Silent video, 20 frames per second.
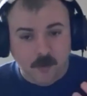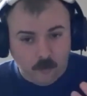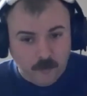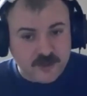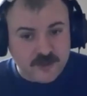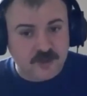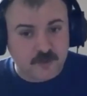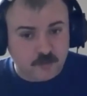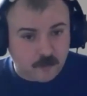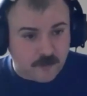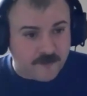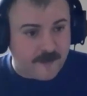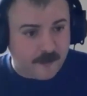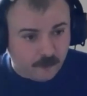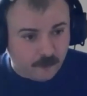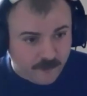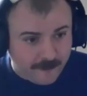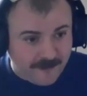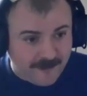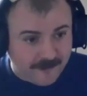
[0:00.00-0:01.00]
We should win
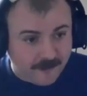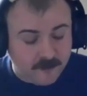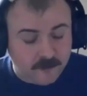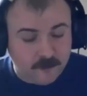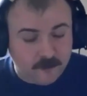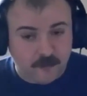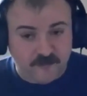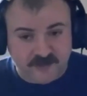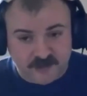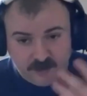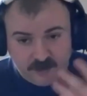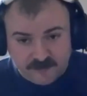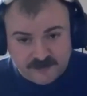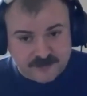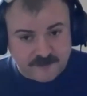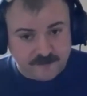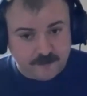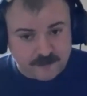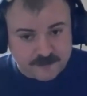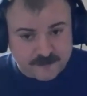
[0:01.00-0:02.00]
that reballot. We're
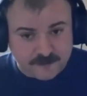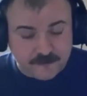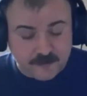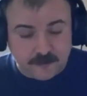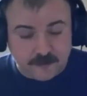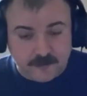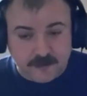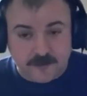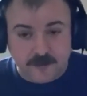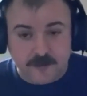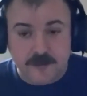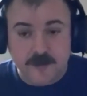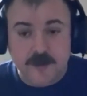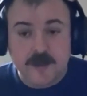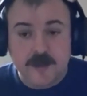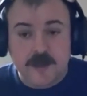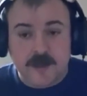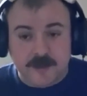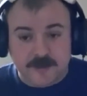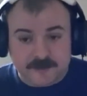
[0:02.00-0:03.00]
encouraging everyone to vote in it.
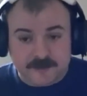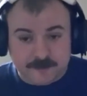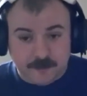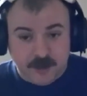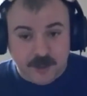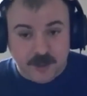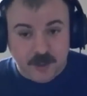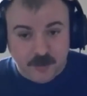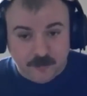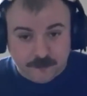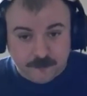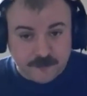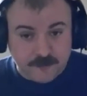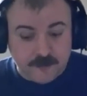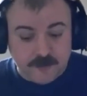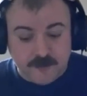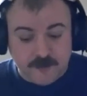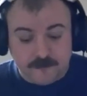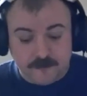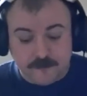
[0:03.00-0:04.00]
And it's my hope,
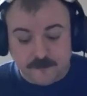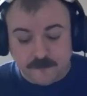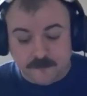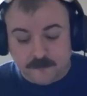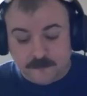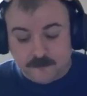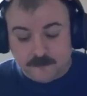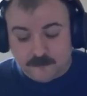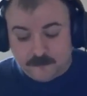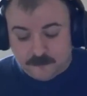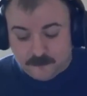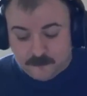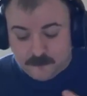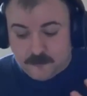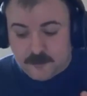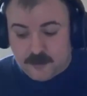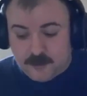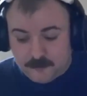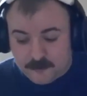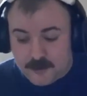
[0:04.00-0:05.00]
and
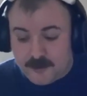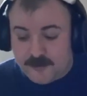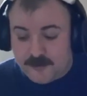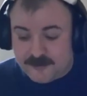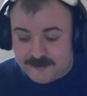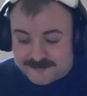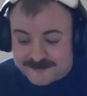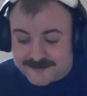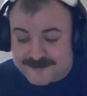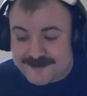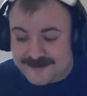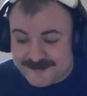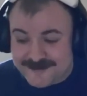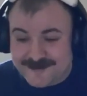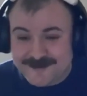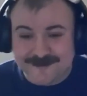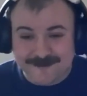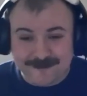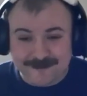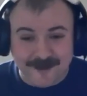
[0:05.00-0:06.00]
I'd like to
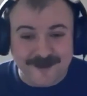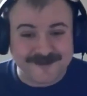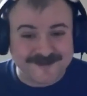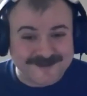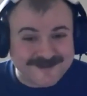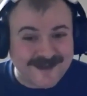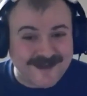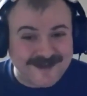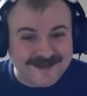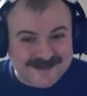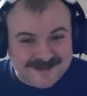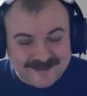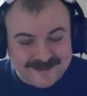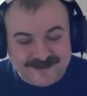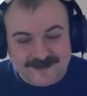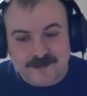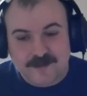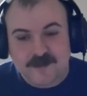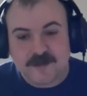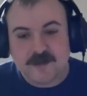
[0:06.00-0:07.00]
say my
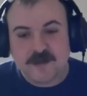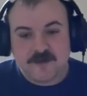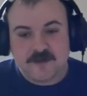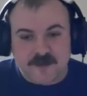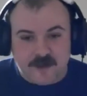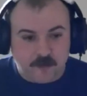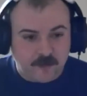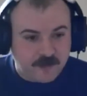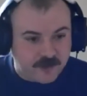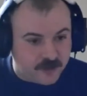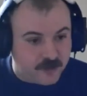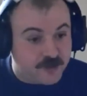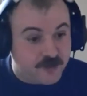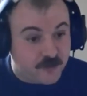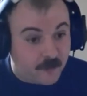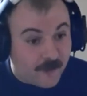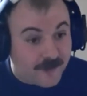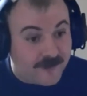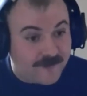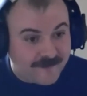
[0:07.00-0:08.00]
understanding, that we're going to
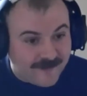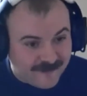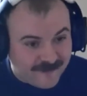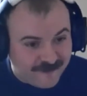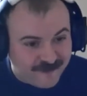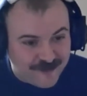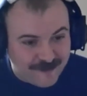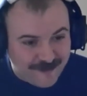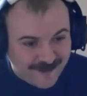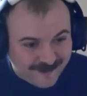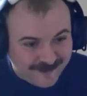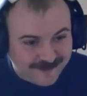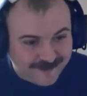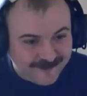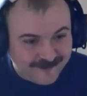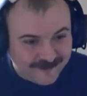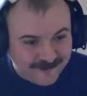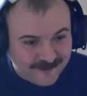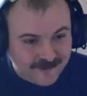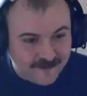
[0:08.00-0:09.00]
do well in that reballot.
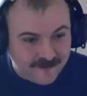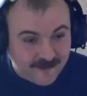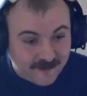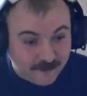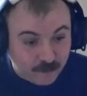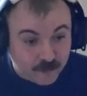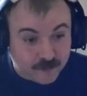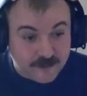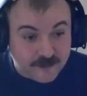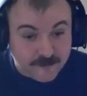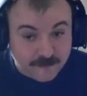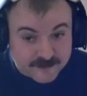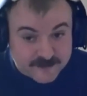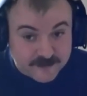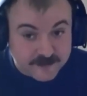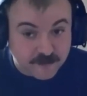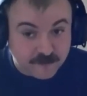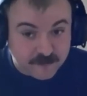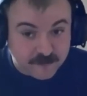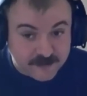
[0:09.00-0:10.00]
And that would give
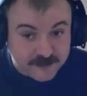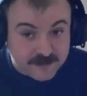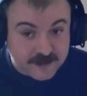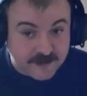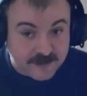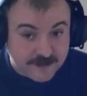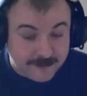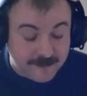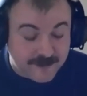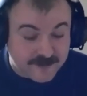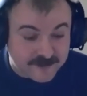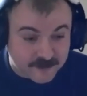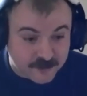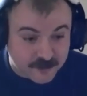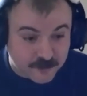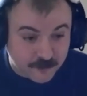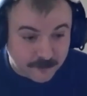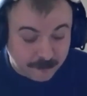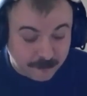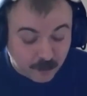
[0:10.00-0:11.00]
send a really clear
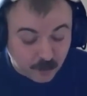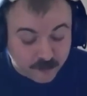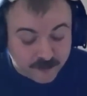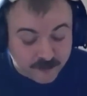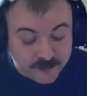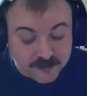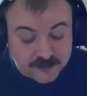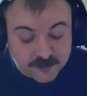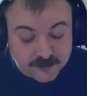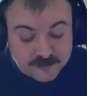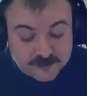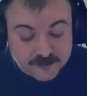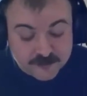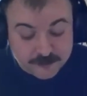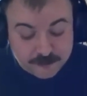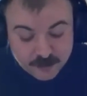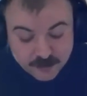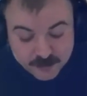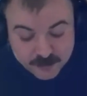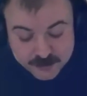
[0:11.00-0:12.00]
message to employers, you need
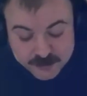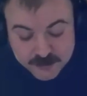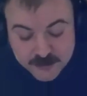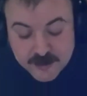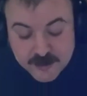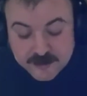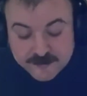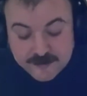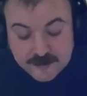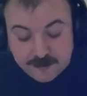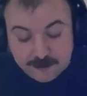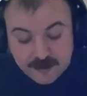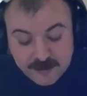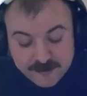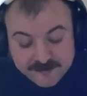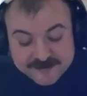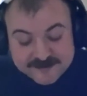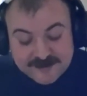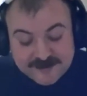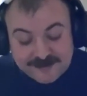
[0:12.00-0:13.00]
to push. Now,
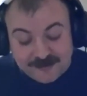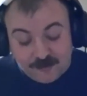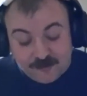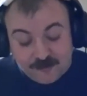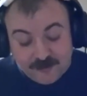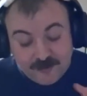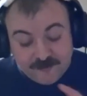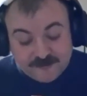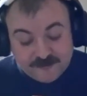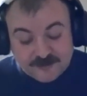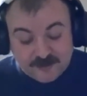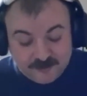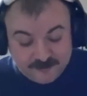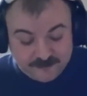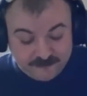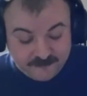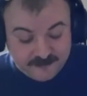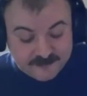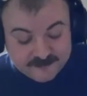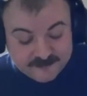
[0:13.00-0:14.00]
my understanding on the other
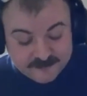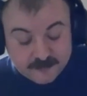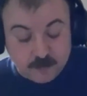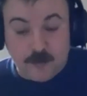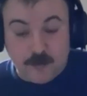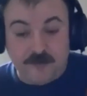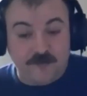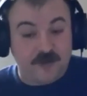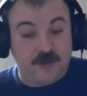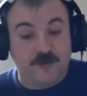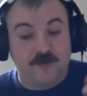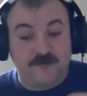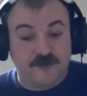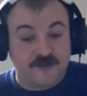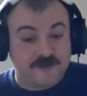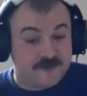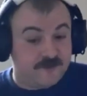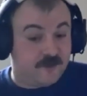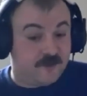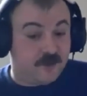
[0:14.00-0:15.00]
side of this is we're a
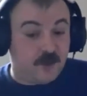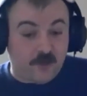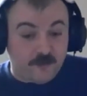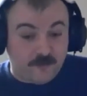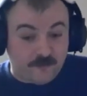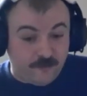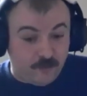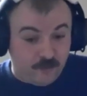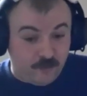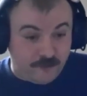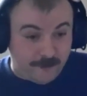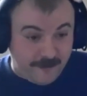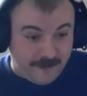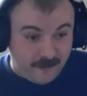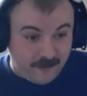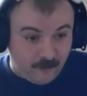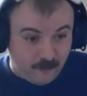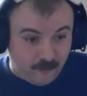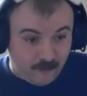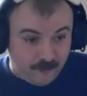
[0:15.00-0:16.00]
university that can't afford the
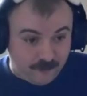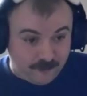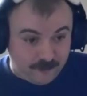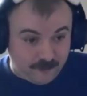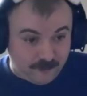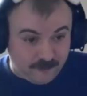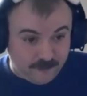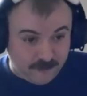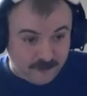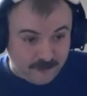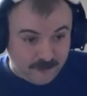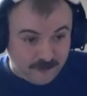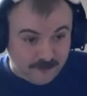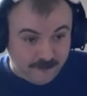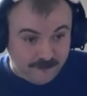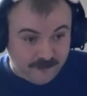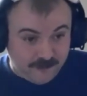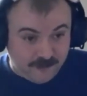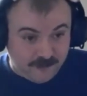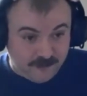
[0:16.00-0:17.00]
pay
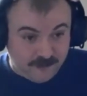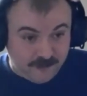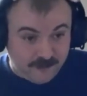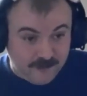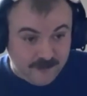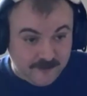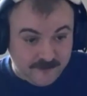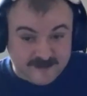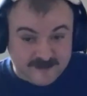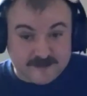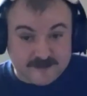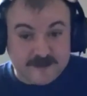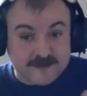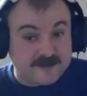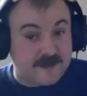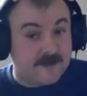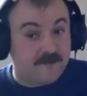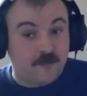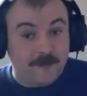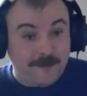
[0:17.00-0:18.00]
award.
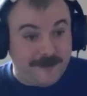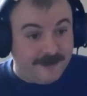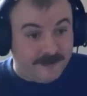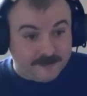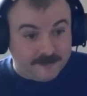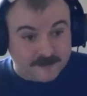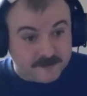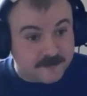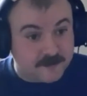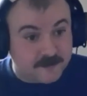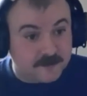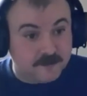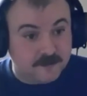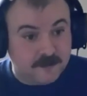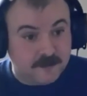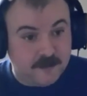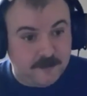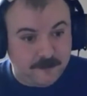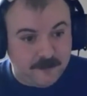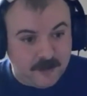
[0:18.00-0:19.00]
It's several millions.
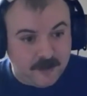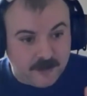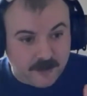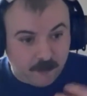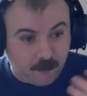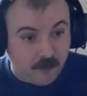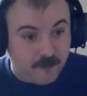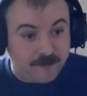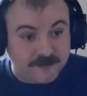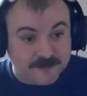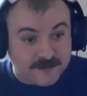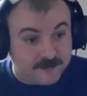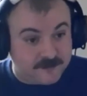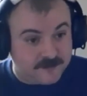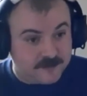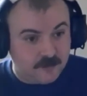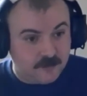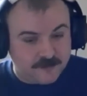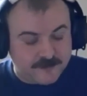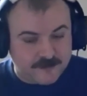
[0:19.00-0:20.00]
And I won't
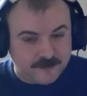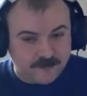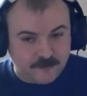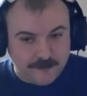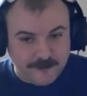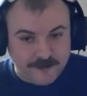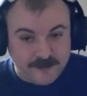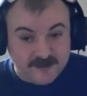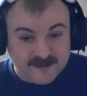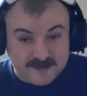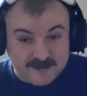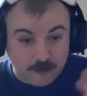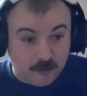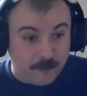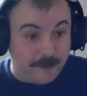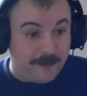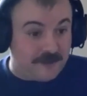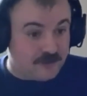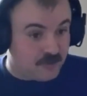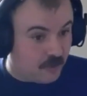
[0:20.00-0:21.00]
pretend it's not several millions. It
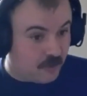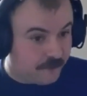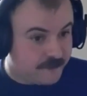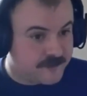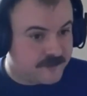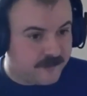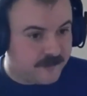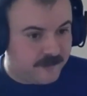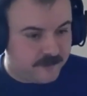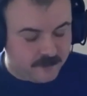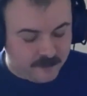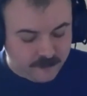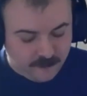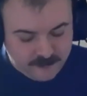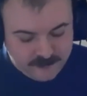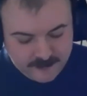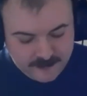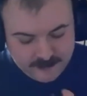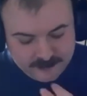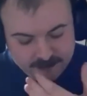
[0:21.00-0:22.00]
would be jobs at
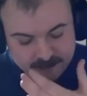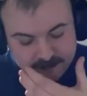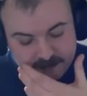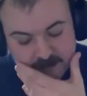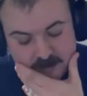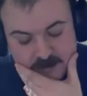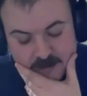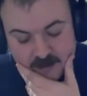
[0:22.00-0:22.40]
UEA.